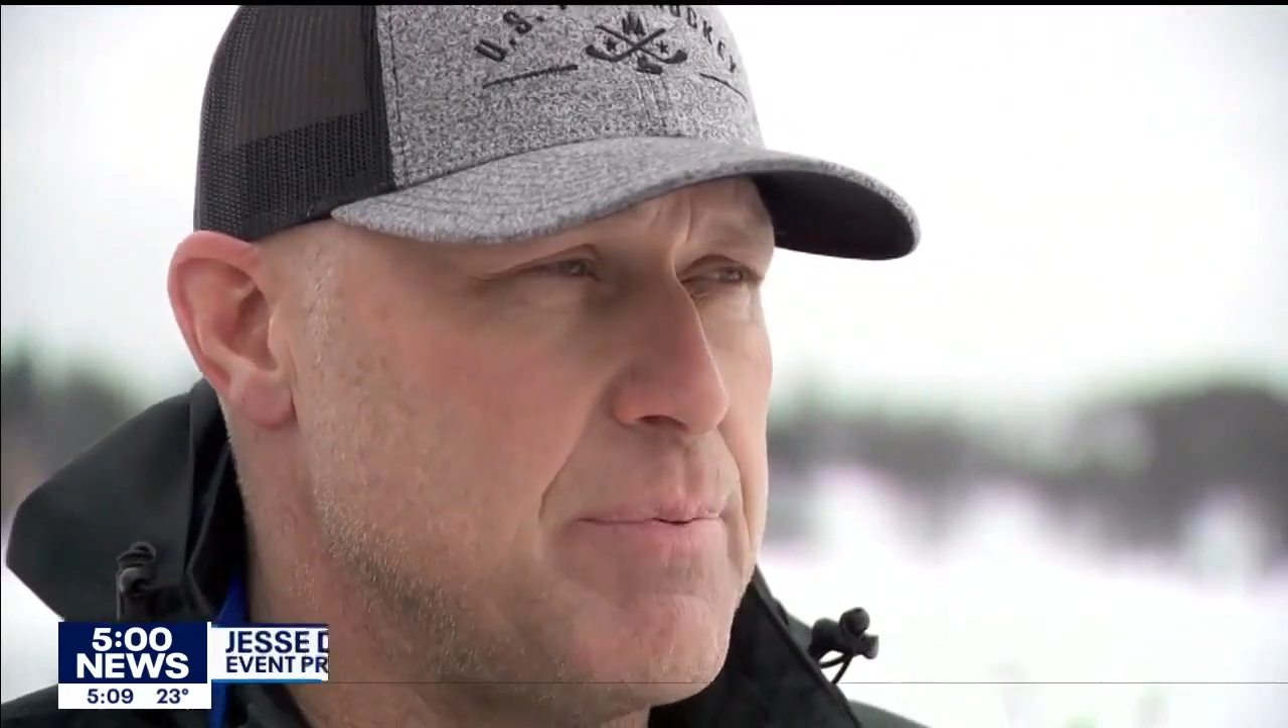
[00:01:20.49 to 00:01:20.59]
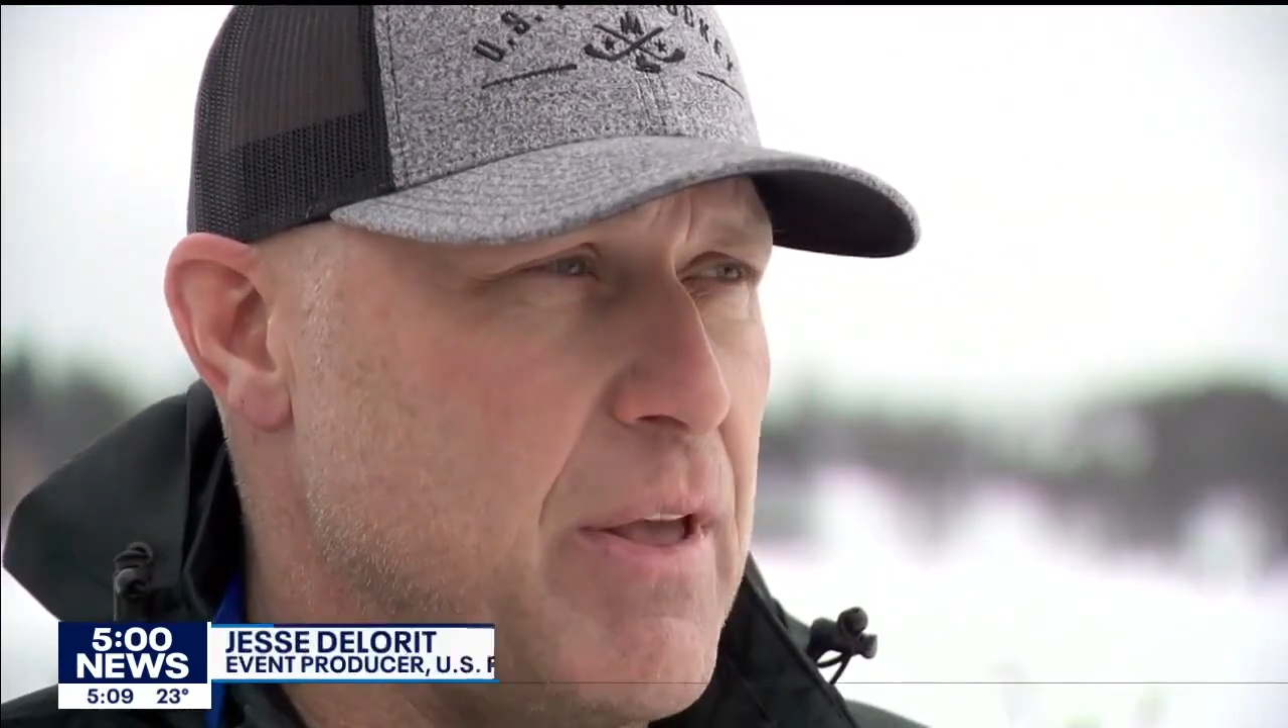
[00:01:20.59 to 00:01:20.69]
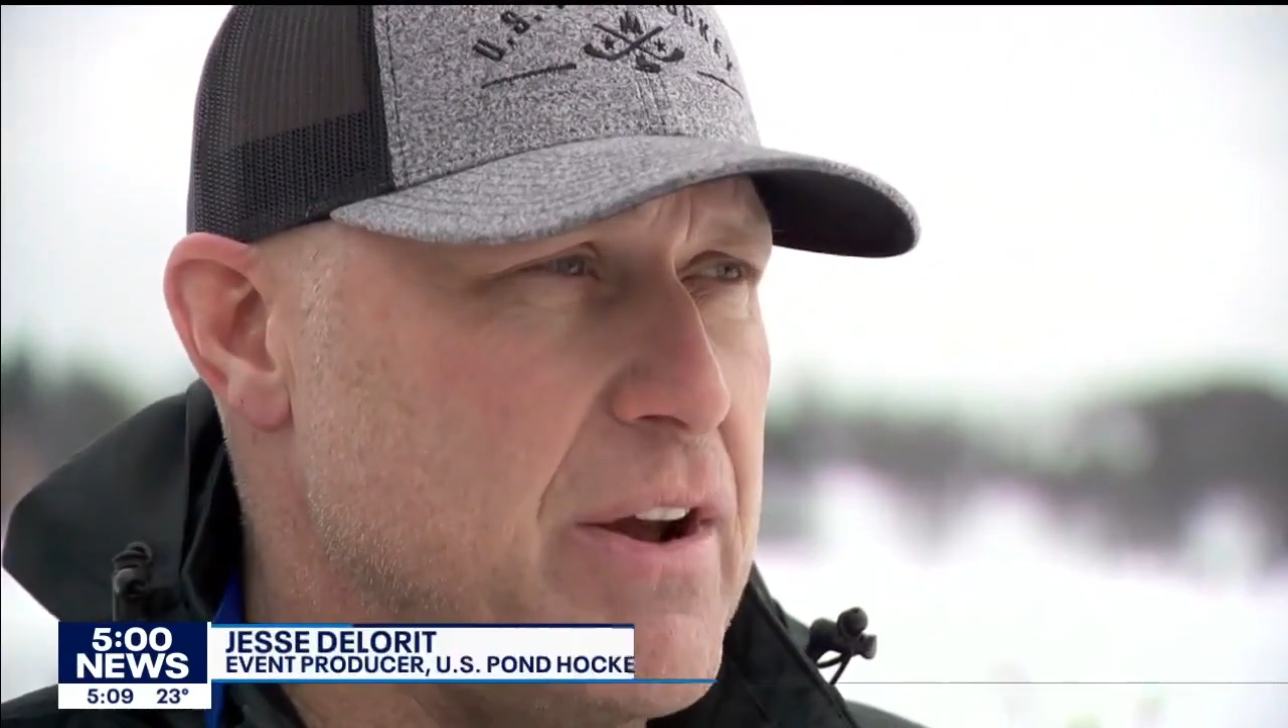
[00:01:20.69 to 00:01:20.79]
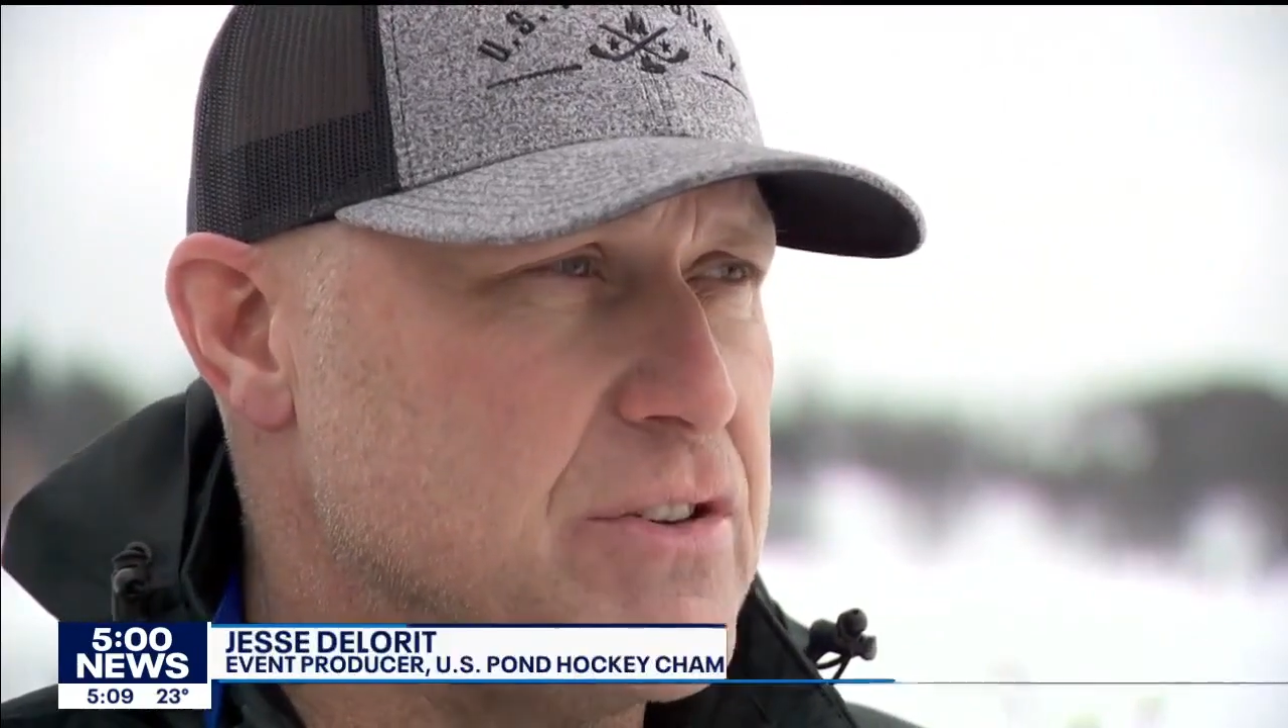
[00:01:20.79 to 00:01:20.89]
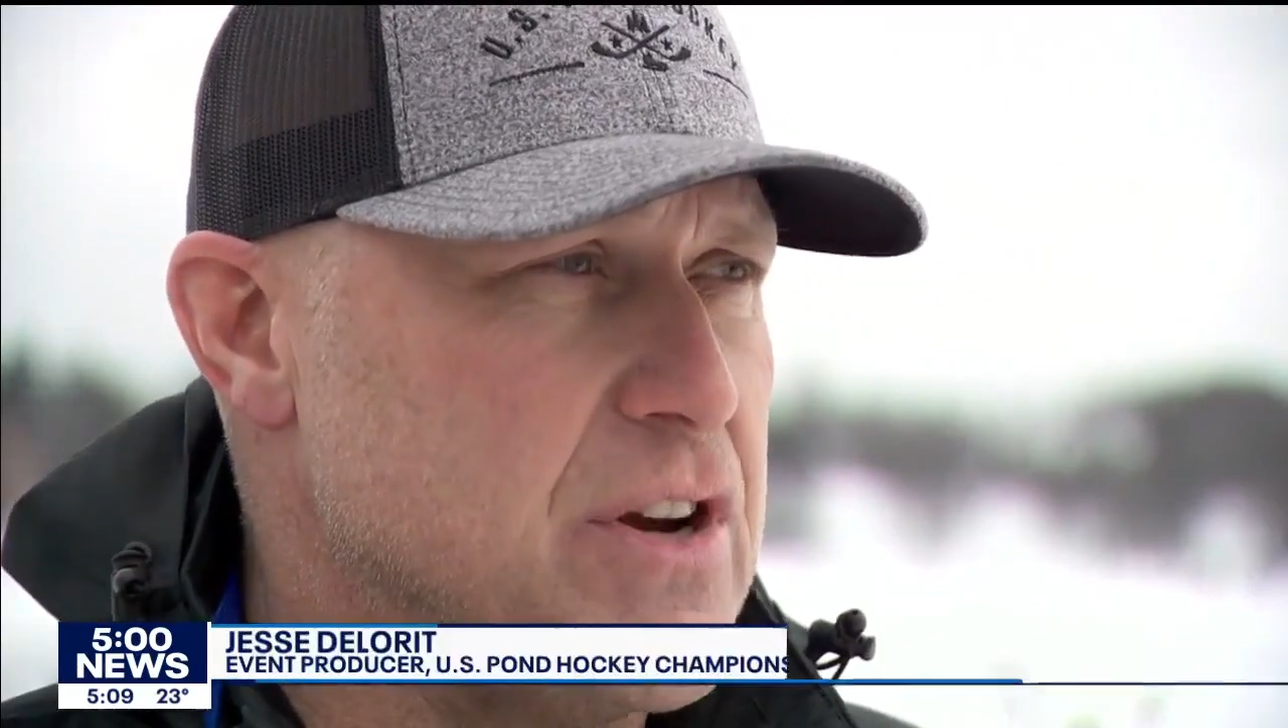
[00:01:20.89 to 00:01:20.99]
the players